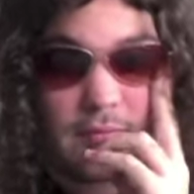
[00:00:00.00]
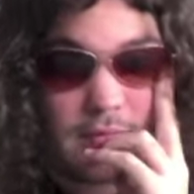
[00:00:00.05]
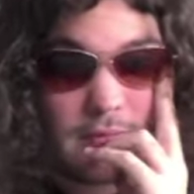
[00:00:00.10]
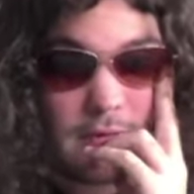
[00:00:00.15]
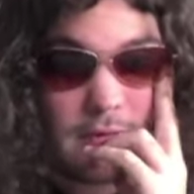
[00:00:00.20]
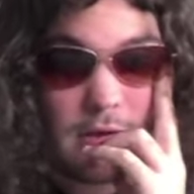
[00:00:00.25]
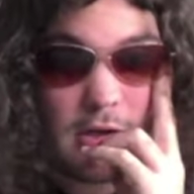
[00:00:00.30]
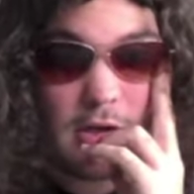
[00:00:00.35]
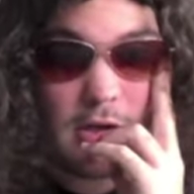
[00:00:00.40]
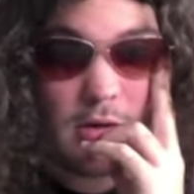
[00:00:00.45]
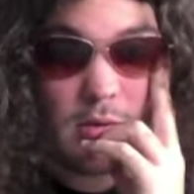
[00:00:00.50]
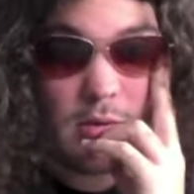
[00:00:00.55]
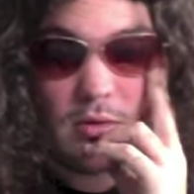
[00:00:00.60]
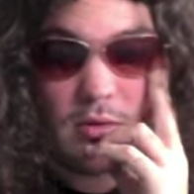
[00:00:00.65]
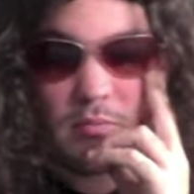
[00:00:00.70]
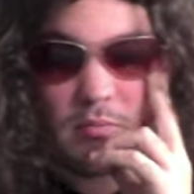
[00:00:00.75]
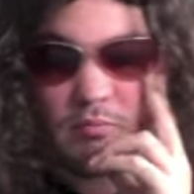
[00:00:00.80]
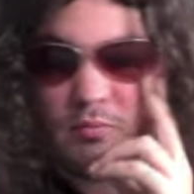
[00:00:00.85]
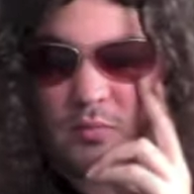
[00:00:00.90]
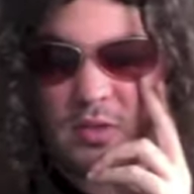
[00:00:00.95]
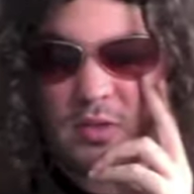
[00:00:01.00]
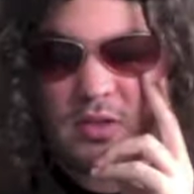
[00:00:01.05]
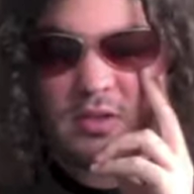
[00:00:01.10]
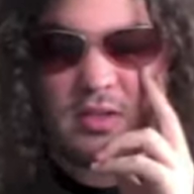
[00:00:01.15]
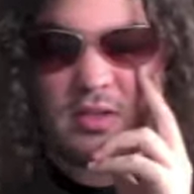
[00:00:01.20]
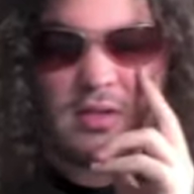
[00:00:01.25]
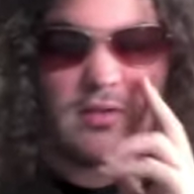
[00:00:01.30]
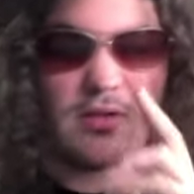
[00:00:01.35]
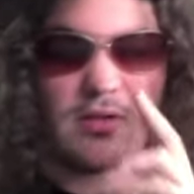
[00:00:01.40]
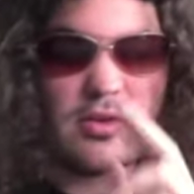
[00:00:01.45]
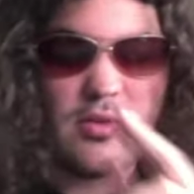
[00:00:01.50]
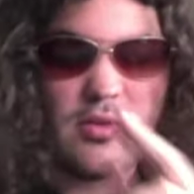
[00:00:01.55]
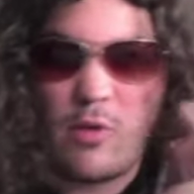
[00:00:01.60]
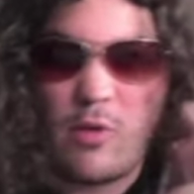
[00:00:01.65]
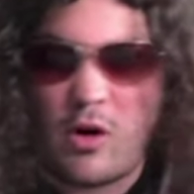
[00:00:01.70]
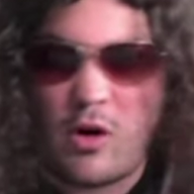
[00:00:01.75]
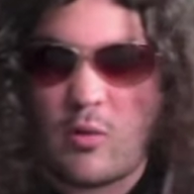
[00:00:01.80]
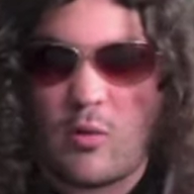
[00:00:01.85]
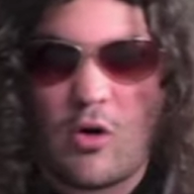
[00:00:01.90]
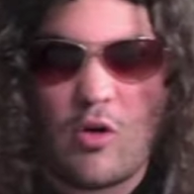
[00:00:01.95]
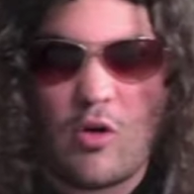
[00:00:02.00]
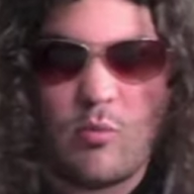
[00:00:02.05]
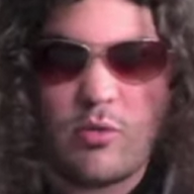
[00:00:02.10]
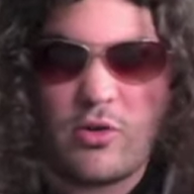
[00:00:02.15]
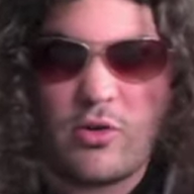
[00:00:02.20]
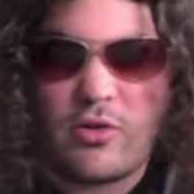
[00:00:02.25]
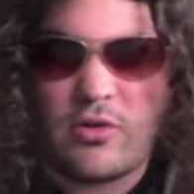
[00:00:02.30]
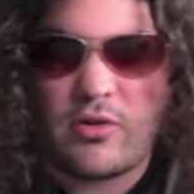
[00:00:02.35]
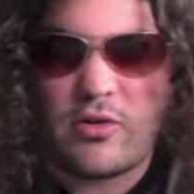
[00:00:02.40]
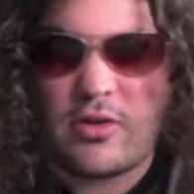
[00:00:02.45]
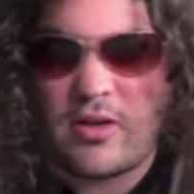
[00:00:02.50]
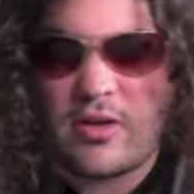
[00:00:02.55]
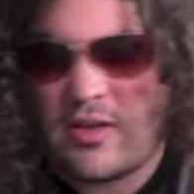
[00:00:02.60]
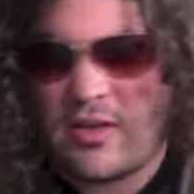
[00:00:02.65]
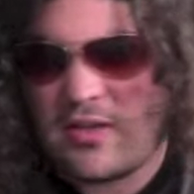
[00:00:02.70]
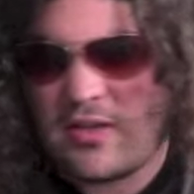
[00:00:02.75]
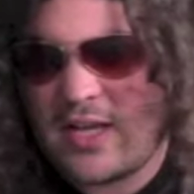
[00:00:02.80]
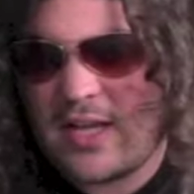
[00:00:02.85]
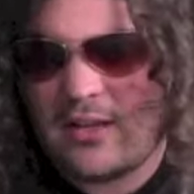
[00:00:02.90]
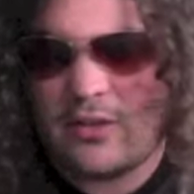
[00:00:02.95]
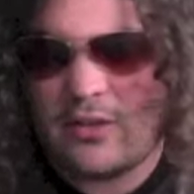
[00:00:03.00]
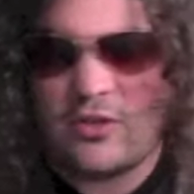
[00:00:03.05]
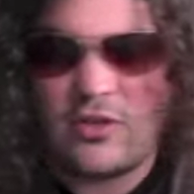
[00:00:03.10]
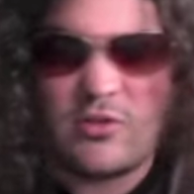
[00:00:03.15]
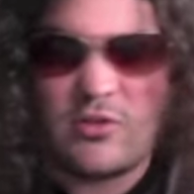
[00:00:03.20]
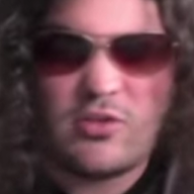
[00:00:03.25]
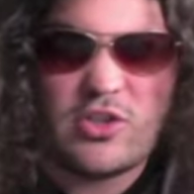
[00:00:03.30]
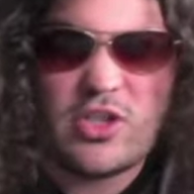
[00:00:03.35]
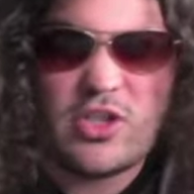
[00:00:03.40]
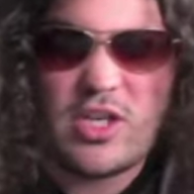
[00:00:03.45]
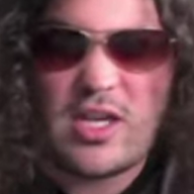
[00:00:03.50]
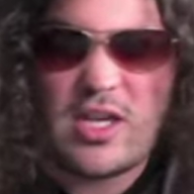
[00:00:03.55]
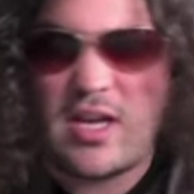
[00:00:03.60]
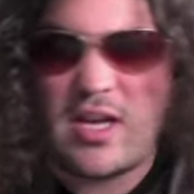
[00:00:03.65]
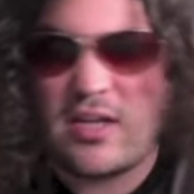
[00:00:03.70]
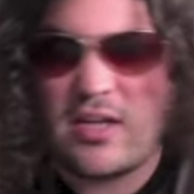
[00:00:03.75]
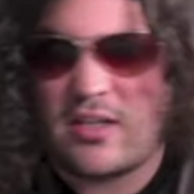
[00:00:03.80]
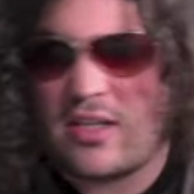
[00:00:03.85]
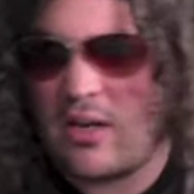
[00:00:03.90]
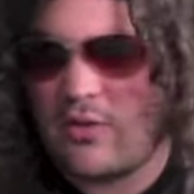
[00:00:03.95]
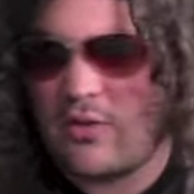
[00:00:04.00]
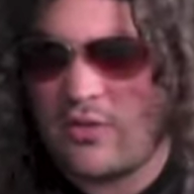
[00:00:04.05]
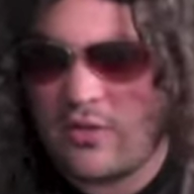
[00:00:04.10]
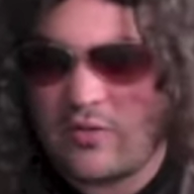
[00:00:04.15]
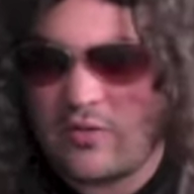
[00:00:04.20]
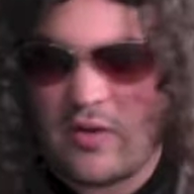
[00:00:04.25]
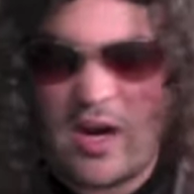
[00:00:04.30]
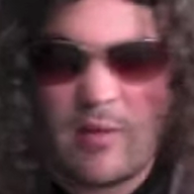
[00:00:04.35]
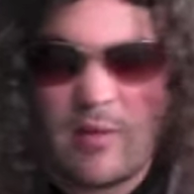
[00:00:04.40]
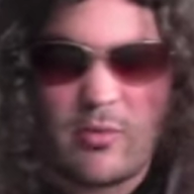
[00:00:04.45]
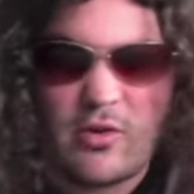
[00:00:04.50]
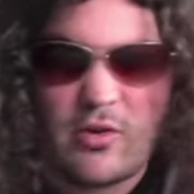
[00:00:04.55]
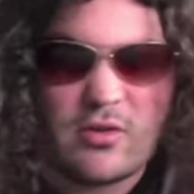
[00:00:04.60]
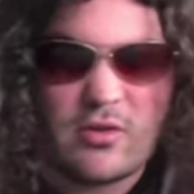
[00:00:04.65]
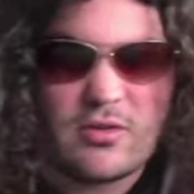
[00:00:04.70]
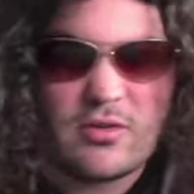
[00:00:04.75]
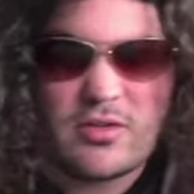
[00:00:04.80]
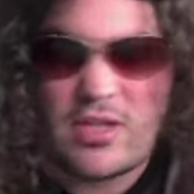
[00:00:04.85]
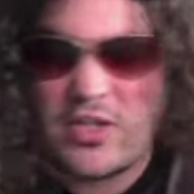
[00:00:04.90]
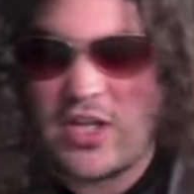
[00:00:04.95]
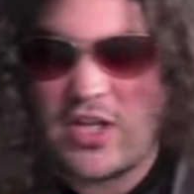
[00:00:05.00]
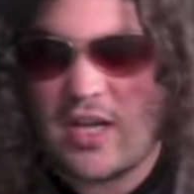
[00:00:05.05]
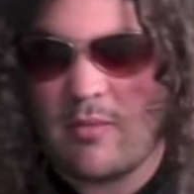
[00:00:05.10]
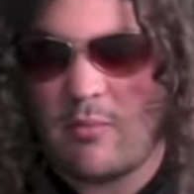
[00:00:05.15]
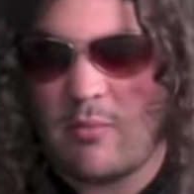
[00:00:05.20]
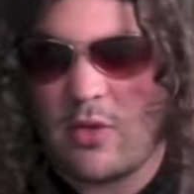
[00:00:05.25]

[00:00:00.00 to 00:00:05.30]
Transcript: You know, you know, at least Mark Wahlberg, Stanley Tucci, and Kelsey Grammer, T.J.